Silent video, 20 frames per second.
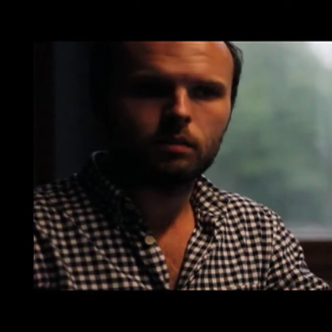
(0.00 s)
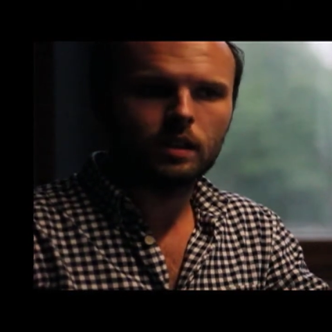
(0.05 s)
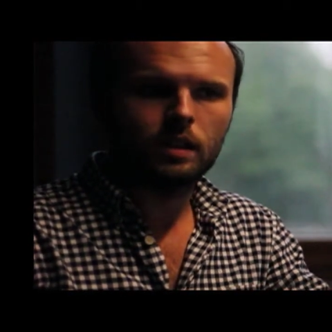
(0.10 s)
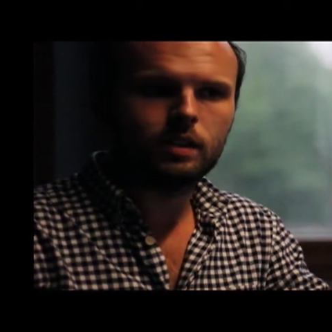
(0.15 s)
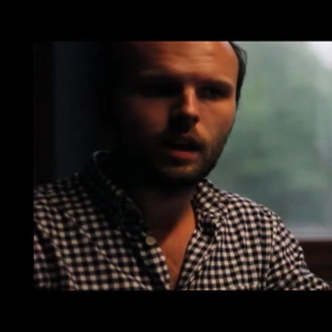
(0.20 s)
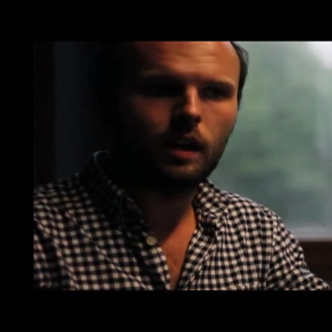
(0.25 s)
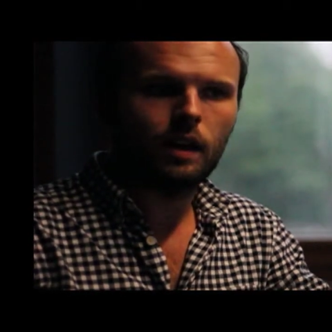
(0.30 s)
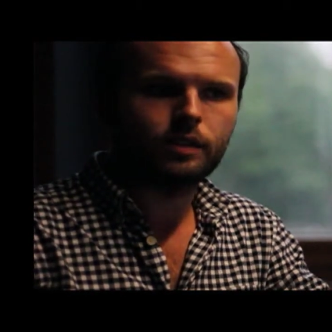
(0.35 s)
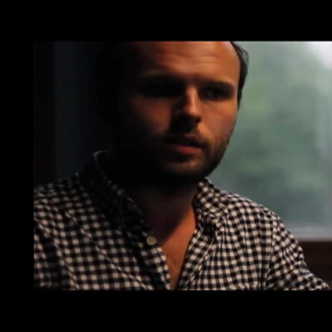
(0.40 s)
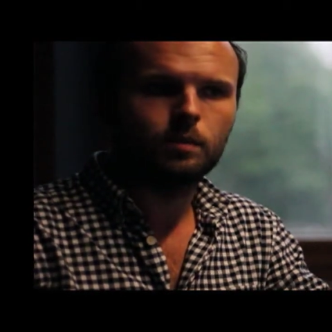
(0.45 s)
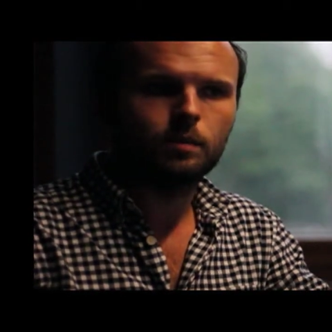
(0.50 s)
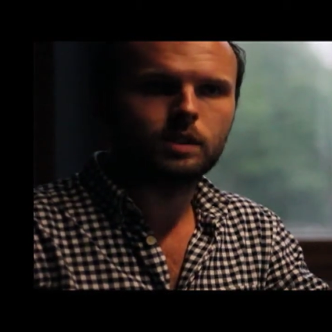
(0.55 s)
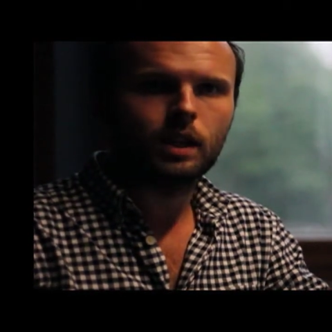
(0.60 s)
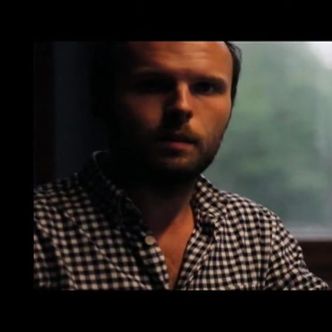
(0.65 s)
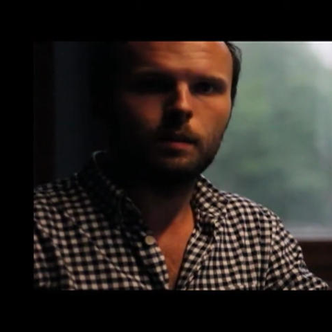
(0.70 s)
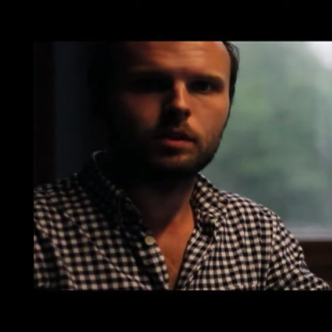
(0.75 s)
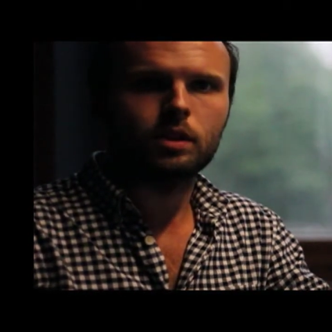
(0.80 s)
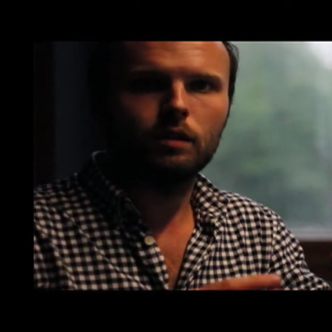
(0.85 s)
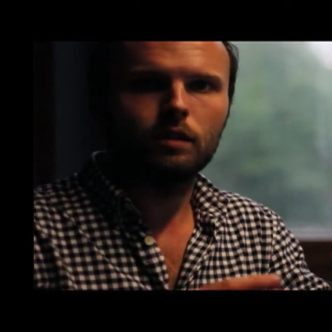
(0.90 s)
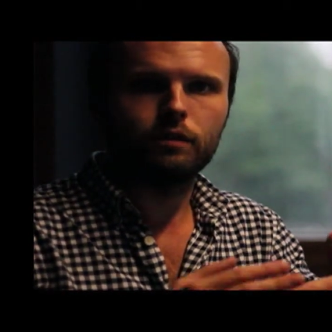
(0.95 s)
a set of
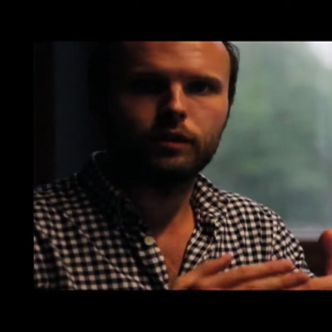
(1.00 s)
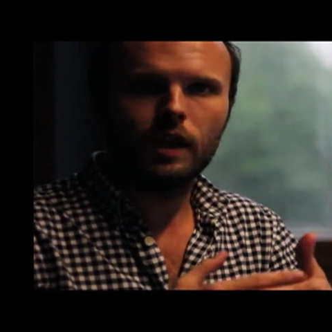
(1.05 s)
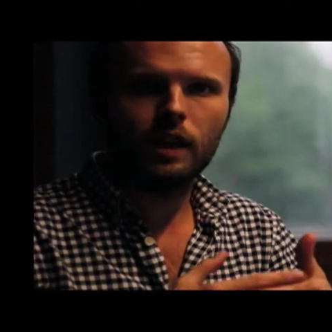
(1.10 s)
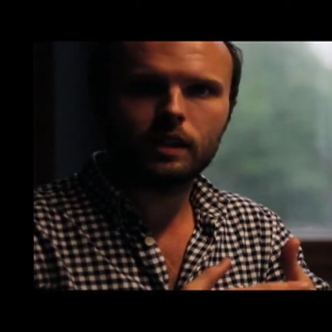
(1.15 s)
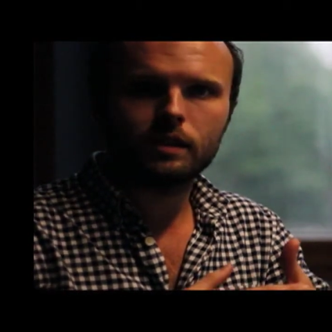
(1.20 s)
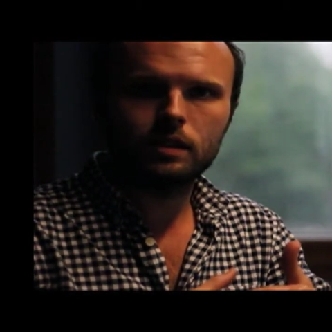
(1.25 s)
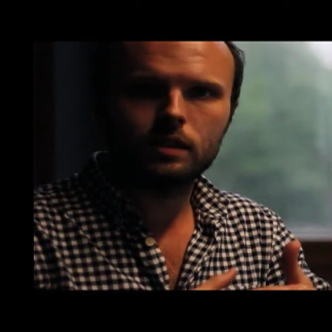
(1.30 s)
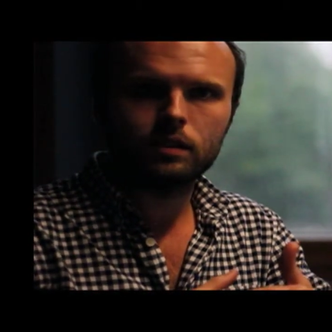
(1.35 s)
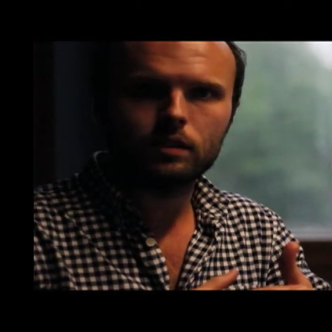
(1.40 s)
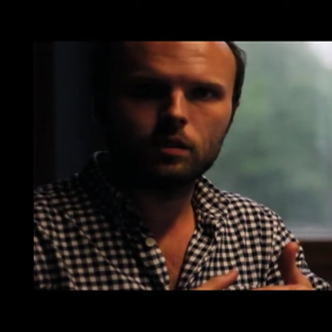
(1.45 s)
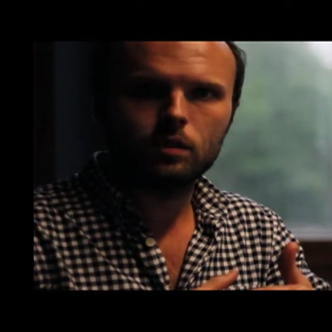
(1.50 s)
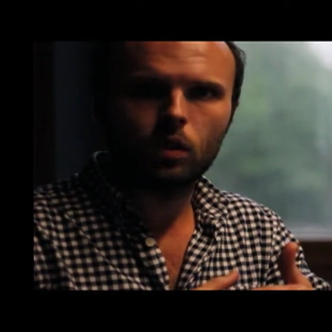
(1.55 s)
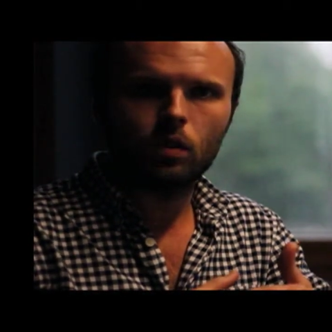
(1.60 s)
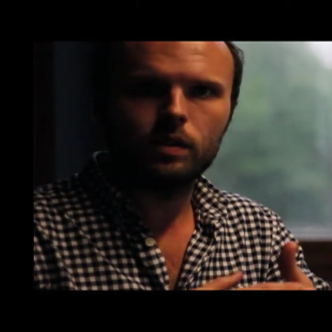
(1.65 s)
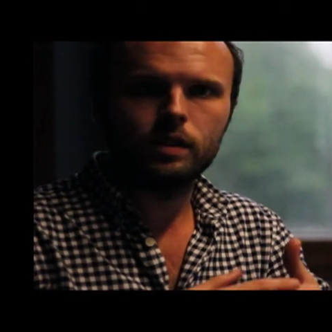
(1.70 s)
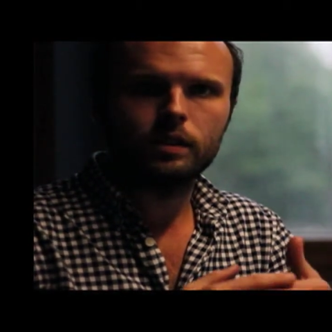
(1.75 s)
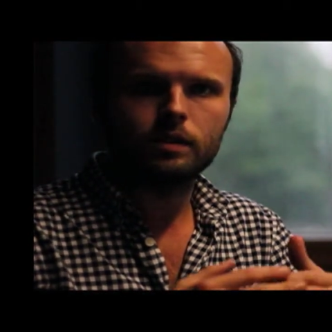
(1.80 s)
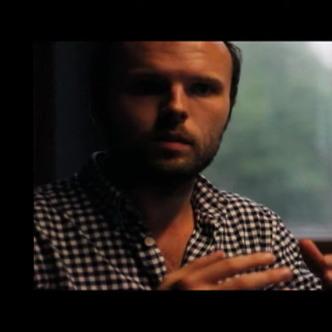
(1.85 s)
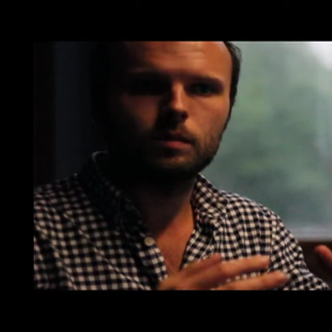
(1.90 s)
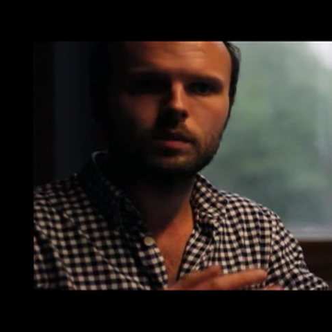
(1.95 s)
sometimes conflicting
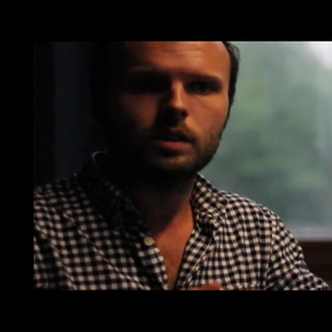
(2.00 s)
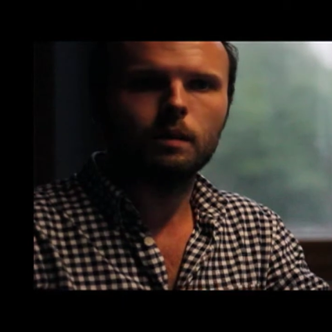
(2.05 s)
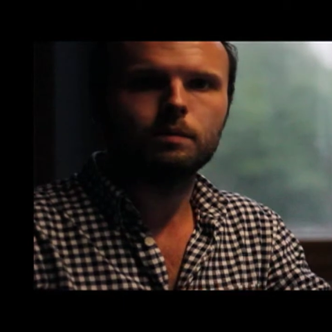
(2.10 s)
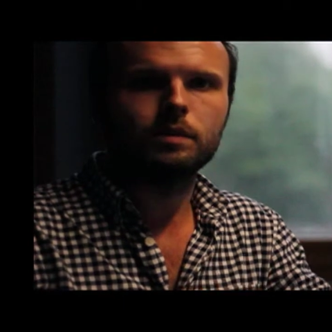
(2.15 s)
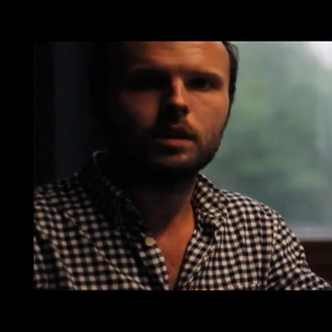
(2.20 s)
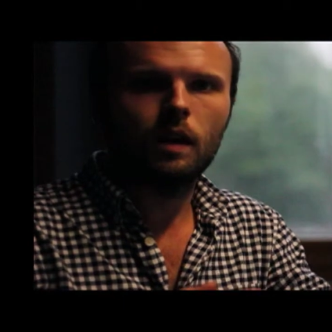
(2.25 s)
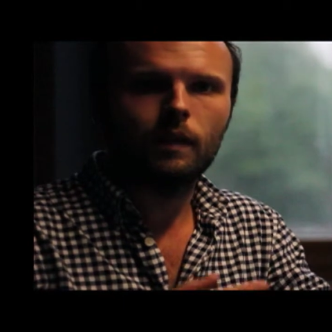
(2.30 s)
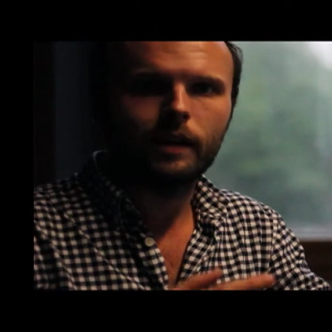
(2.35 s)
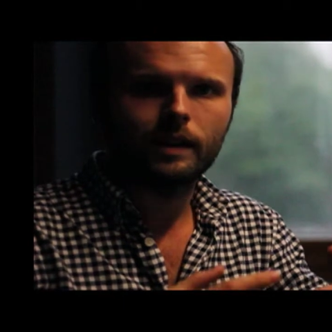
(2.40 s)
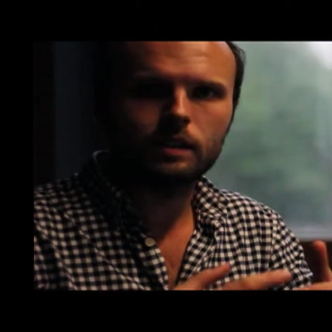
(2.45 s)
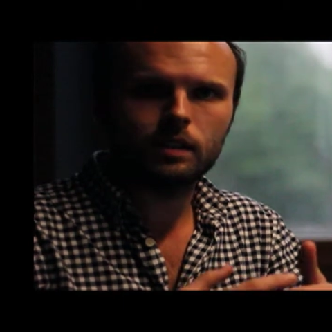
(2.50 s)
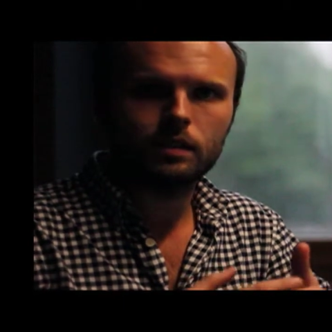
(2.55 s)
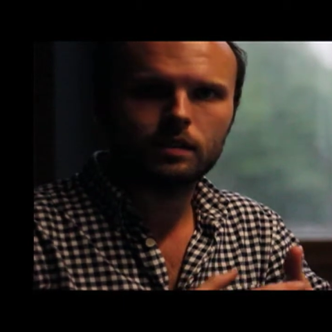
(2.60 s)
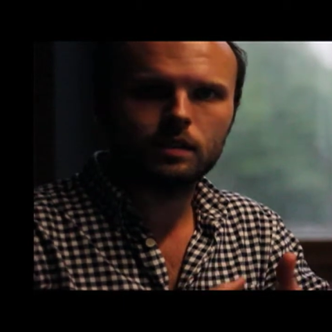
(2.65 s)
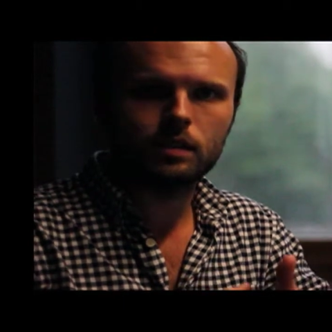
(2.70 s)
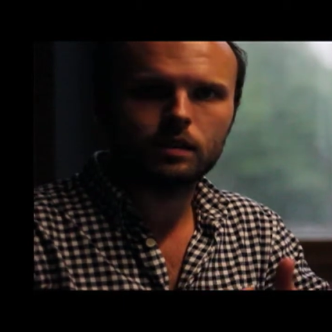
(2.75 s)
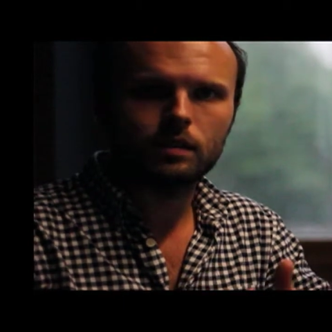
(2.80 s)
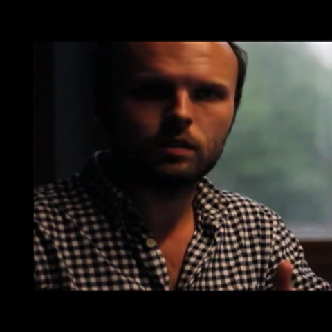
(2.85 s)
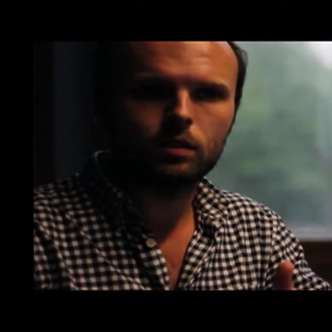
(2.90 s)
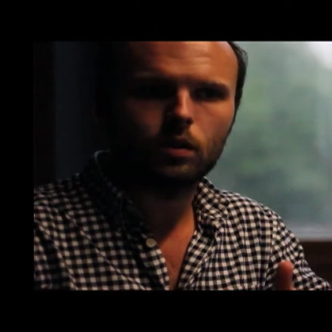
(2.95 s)
stories, sometimes
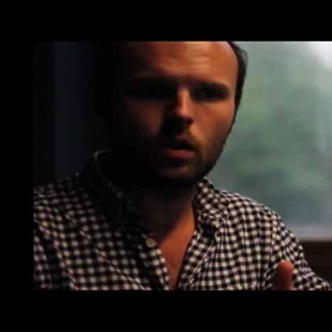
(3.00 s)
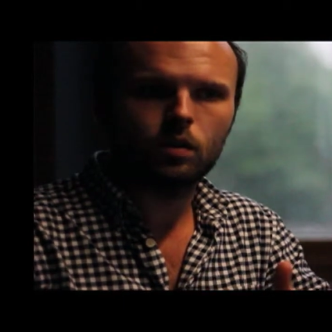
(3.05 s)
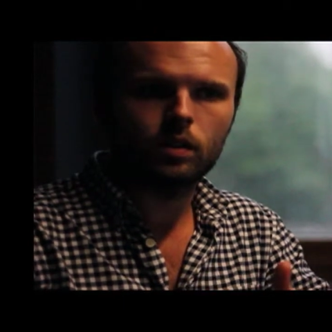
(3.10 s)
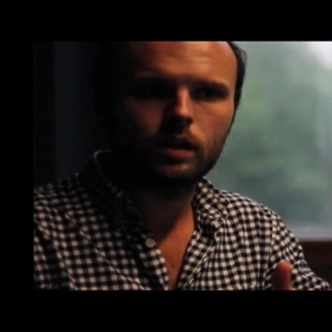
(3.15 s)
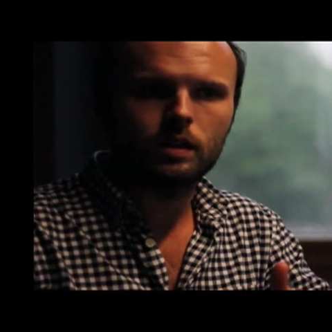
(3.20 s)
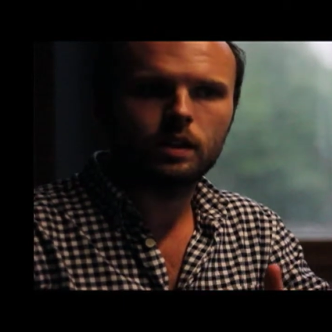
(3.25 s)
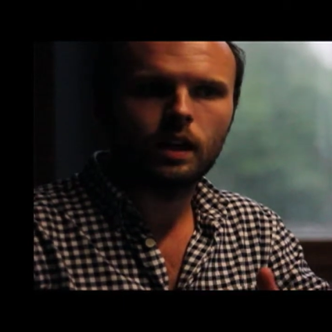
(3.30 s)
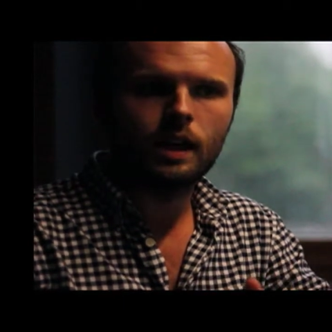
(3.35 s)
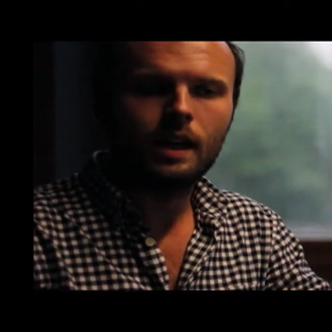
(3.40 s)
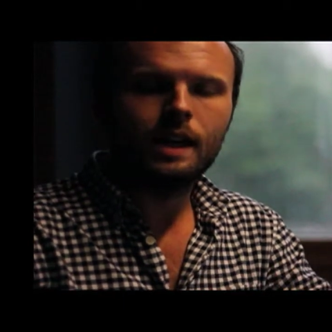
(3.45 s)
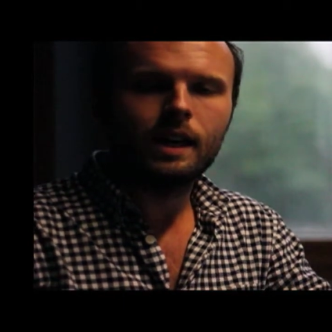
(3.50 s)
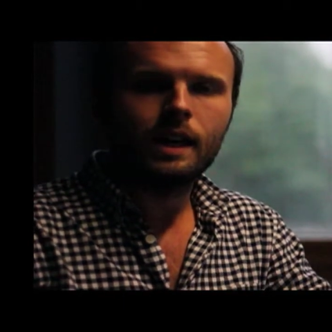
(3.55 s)
coexisting stories,